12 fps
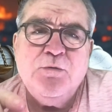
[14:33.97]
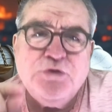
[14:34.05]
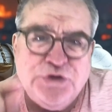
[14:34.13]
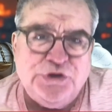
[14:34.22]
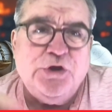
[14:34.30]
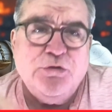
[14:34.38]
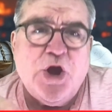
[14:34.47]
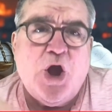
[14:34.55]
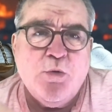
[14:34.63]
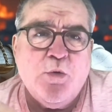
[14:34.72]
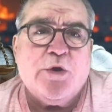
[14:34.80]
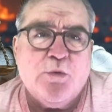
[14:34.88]
do you know
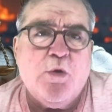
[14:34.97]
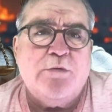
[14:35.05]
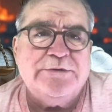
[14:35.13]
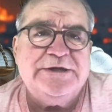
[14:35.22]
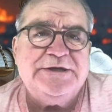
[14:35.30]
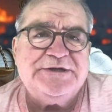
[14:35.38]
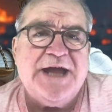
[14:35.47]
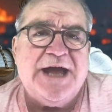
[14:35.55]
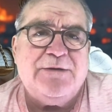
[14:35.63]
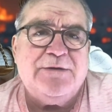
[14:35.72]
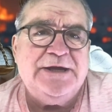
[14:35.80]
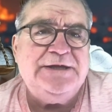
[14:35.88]
what a woman is
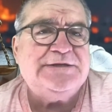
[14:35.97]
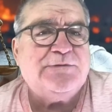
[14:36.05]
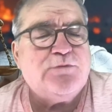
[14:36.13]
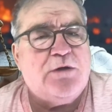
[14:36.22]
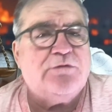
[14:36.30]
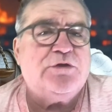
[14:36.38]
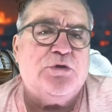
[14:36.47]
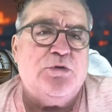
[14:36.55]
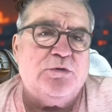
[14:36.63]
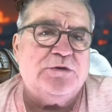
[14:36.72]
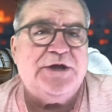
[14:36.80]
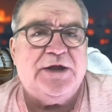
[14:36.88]
now? And he said, well, the
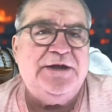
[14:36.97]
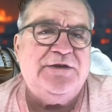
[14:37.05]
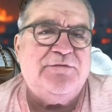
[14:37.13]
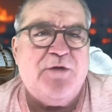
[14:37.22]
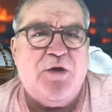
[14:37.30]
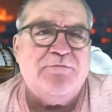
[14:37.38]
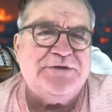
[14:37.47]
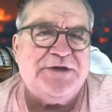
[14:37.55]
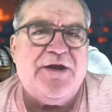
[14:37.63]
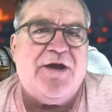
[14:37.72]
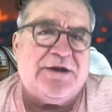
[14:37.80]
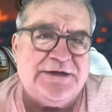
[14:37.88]
court, he
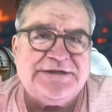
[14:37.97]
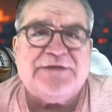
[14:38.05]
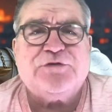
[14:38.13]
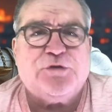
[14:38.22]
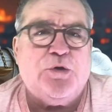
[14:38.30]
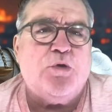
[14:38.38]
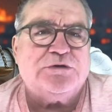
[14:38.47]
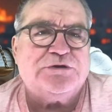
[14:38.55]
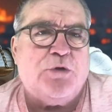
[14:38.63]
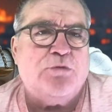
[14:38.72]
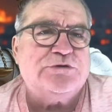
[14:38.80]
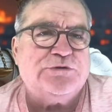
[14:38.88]
and he said, the court
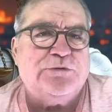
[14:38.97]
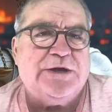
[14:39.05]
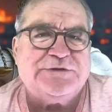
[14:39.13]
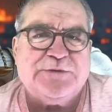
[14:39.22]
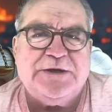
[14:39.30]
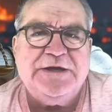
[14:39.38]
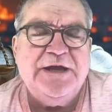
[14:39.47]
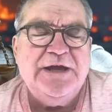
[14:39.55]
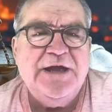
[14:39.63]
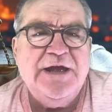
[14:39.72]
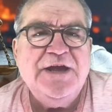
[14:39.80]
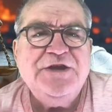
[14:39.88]
told us all last week.
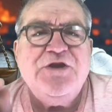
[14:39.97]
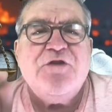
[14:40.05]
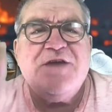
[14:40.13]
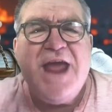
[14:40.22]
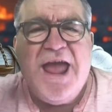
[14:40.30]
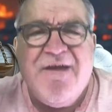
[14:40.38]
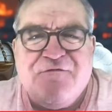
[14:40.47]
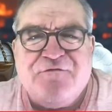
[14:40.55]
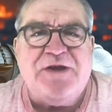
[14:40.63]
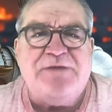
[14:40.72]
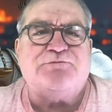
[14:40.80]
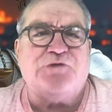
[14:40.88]
You're the
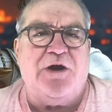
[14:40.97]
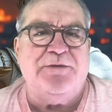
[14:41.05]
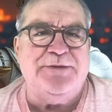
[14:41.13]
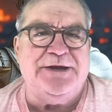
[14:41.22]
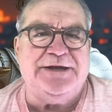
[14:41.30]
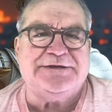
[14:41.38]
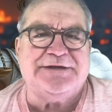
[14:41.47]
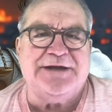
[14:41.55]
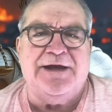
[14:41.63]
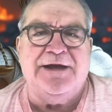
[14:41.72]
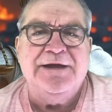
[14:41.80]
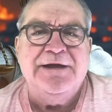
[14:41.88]
effing Prime
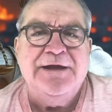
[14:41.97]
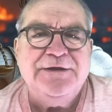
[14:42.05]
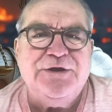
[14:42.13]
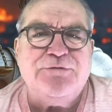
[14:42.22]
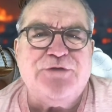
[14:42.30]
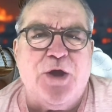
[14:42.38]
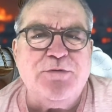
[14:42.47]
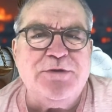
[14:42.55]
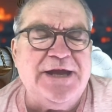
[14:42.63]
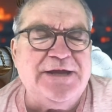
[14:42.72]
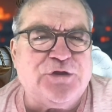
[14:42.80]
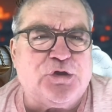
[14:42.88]
Minister. You don't
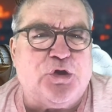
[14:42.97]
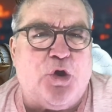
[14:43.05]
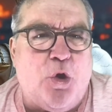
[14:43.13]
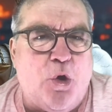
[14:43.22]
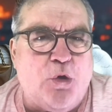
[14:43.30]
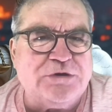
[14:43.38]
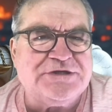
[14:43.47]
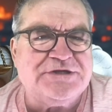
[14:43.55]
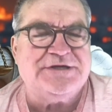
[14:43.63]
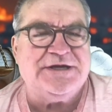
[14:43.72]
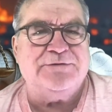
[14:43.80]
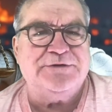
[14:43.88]
need the court to
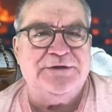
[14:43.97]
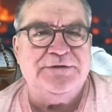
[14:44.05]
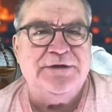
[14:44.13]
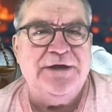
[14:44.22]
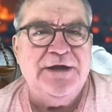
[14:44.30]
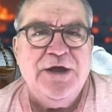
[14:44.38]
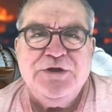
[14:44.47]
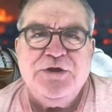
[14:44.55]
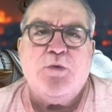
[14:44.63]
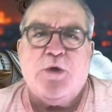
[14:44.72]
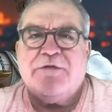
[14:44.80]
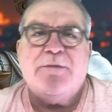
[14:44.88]
tell you. You're
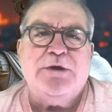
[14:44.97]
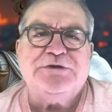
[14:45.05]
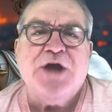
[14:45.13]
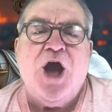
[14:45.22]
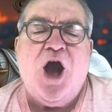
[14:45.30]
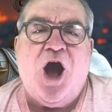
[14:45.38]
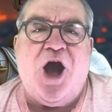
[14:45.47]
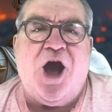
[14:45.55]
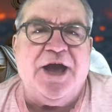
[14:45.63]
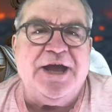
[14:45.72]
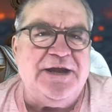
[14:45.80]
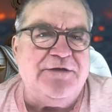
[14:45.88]
one of the most
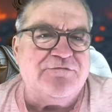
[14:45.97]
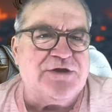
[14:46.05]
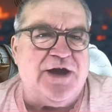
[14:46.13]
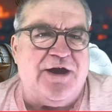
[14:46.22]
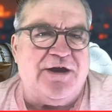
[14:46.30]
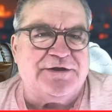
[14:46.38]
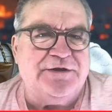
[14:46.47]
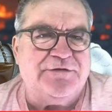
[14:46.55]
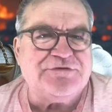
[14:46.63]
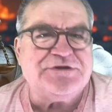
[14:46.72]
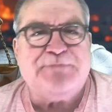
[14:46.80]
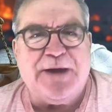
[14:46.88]
highly regarded,
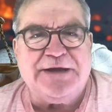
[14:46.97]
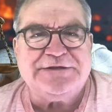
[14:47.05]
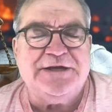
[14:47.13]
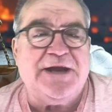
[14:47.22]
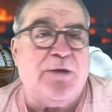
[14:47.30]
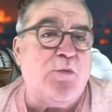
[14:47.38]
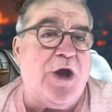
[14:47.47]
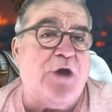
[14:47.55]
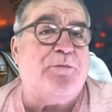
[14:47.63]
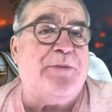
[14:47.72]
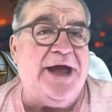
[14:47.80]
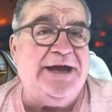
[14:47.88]
respected, and
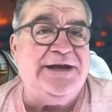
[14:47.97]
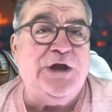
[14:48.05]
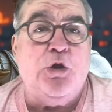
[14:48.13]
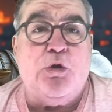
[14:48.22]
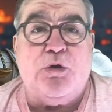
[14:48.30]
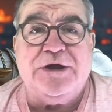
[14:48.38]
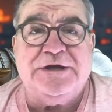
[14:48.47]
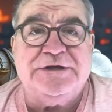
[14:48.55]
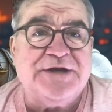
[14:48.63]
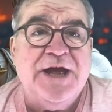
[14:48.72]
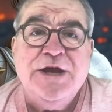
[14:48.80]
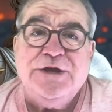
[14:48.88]
well-paid
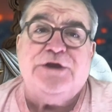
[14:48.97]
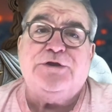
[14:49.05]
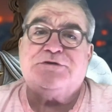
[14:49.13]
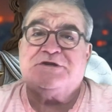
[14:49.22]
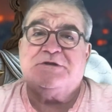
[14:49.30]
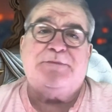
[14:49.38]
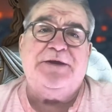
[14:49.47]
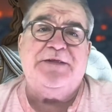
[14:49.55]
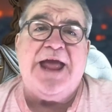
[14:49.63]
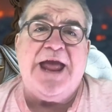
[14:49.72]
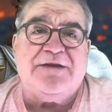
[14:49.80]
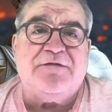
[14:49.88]
lawyers. You used to be the
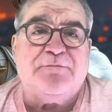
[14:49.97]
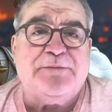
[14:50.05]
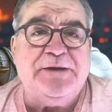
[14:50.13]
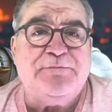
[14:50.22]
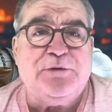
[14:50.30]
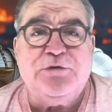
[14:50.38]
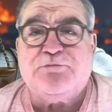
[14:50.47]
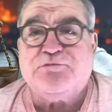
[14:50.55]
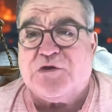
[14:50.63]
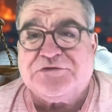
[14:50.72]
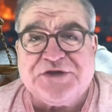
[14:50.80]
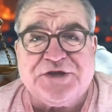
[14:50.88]
head of the people who
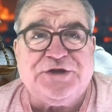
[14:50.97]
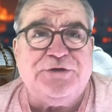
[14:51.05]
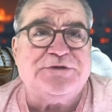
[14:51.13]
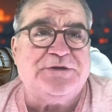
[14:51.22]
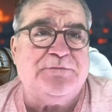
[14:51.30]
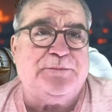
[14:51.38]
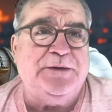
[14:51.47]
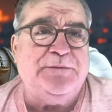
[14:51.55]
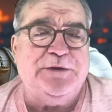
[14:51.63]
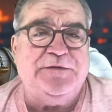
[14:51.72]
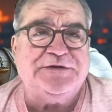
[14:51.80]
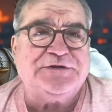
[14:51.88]
prosecuted
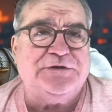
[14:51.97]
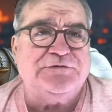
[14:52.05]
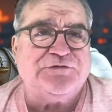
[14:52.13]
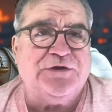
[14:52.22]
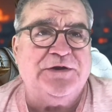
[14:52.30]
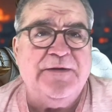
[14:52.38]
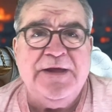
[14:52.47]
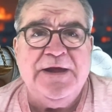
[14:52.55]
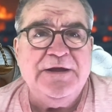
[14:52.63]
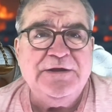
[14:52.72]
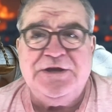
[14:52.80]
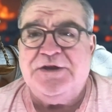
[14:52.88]
people in this country.
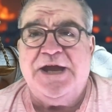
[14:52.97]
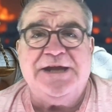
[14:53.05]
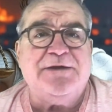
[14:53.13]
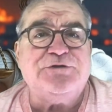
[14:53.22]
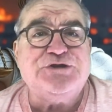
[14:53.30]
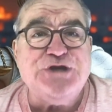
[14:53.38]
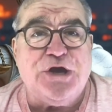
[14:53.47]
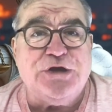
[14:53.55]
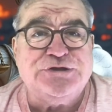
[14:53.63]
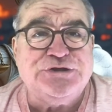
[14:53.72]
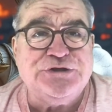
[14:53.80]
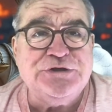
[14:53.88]
You need a
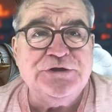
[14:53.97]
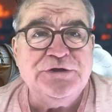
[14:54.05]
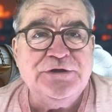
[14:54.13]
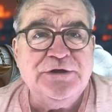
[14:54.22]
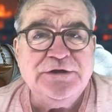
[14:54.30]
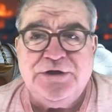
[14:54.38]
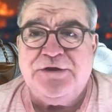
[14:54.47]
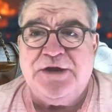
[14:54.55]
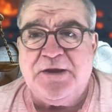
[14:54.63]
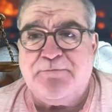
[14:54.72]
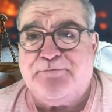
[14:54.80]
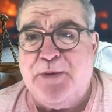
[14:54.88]
judge. You need
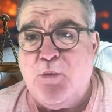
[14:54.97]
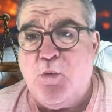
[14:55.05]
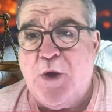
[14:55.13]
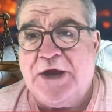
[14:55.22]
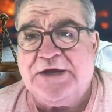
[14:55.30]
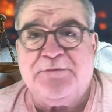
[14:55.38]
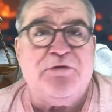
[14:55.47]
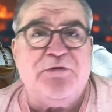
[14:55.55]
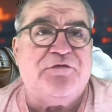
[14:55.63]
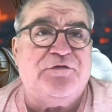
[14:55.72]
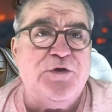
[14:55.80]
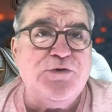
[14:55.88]
a bewigged
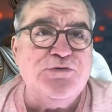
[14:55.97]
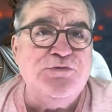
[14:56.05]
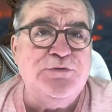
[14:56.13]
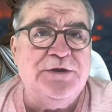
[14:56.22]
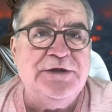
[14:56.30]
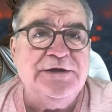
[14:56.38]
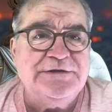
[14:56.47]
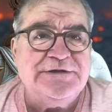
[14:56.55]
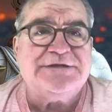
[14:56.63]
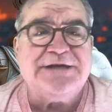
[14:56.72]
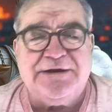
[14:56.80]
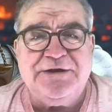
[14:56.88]
buffoon to
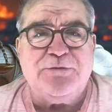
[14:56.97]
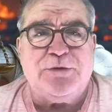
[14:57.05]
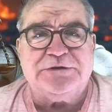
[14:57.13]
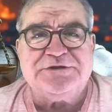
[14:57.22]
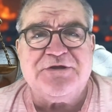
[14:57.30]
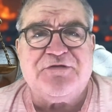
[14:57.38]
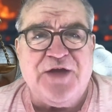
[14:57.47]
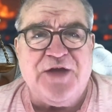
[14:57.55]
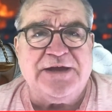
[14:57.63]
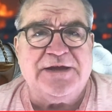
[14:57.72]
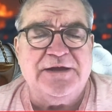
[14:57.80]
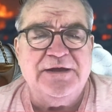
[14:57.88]
tell you what to
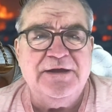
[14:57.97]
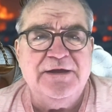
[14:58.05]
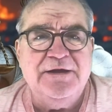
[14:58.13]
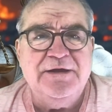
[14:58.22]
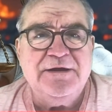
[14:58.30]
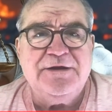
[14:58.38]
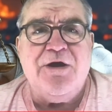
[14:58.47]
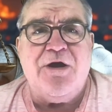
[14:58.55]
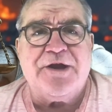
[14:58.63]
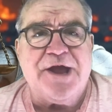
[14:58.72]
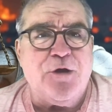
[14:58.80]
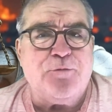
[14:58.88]
think.
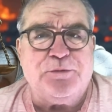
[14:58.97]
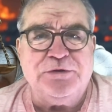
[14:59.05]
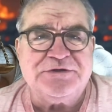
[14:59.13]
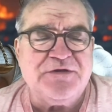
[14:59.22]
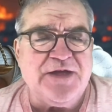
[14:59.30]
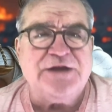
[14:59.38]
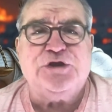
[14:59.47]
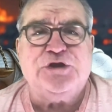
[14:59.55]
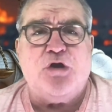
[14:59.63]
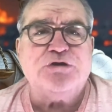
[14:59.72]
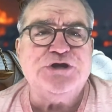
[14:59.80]
God help us. Thank God